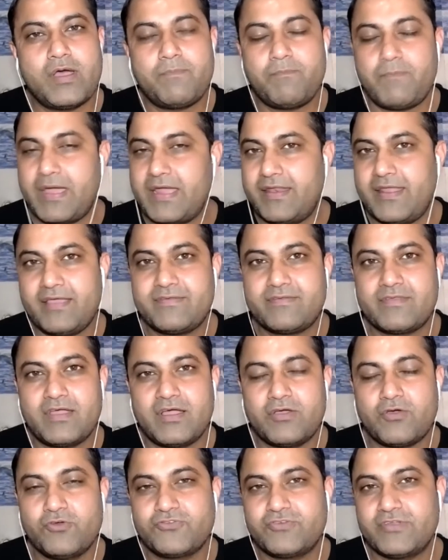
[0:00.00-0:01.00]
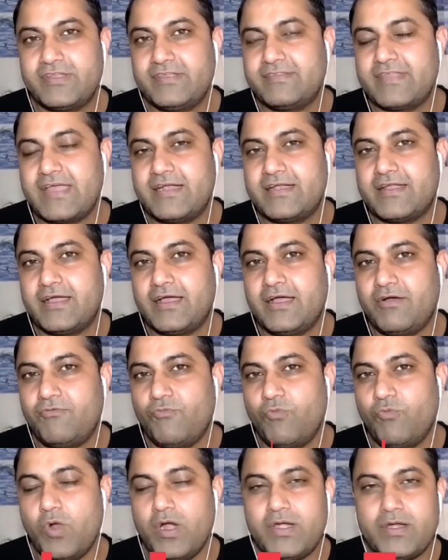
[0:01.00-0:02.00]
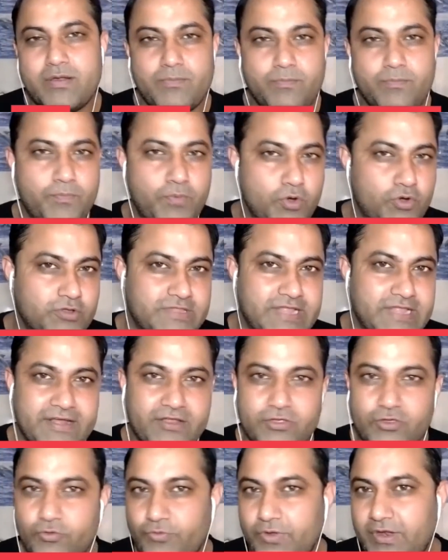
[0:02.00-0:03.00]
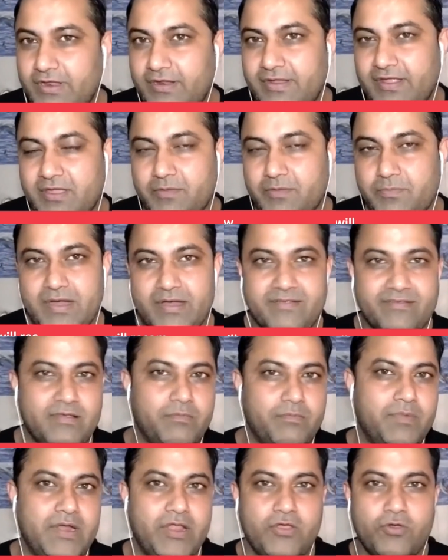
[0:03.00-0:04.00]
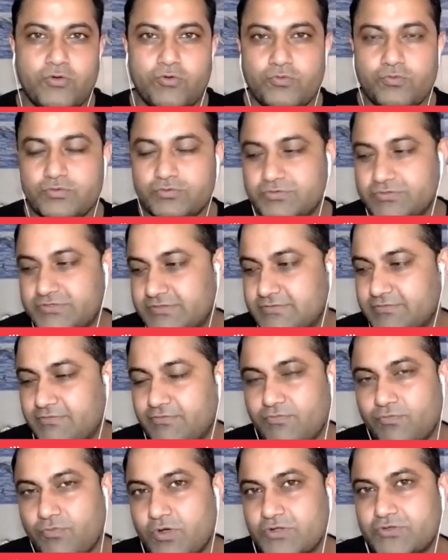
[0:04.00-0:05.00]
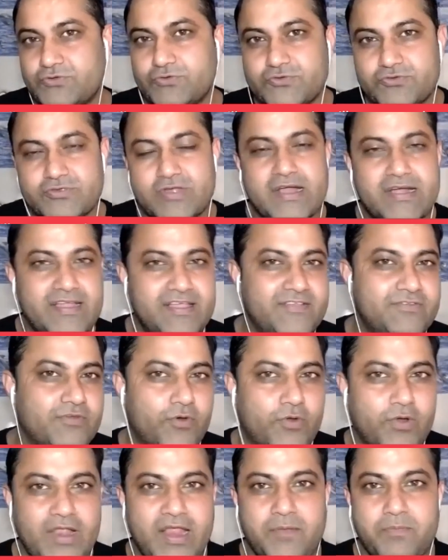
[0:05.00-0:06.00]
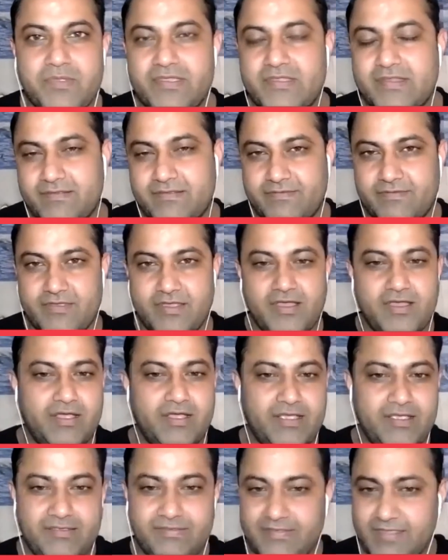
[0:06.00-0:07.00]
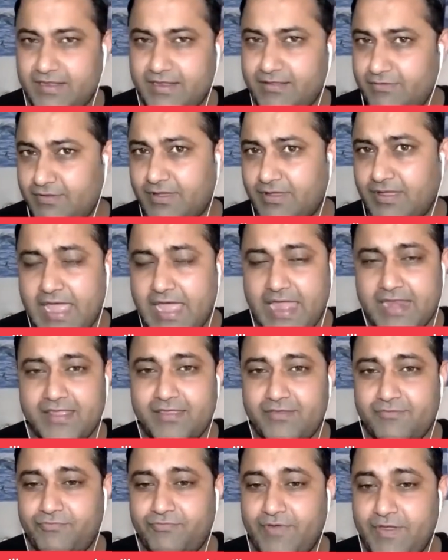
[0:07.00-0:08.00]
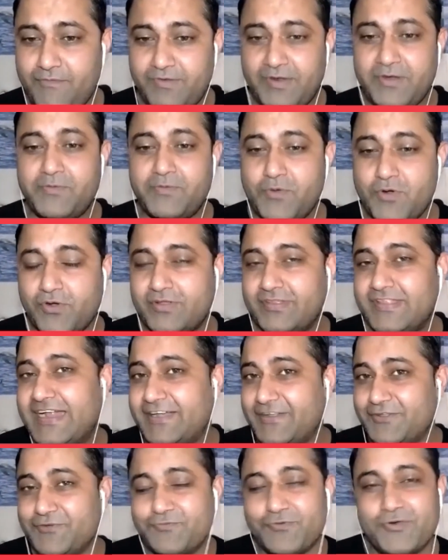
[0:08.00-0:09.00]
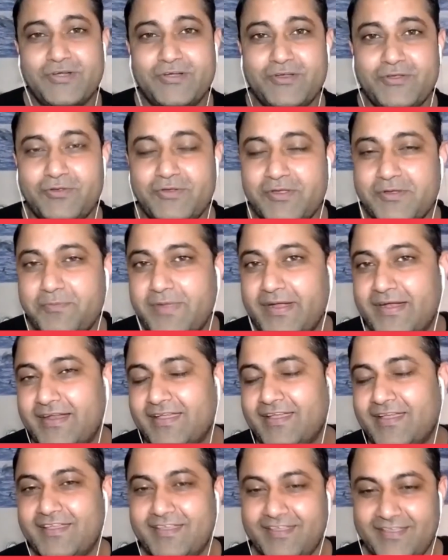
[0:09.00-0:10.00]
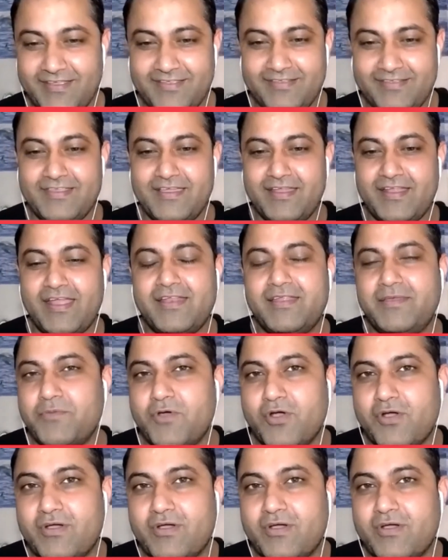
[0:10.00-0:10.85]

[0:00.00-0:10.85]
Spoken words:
my next question is that, what book that you will recommend somebody who wants to start his online business? Is there any favorite book that you want to recommend? Is there any book?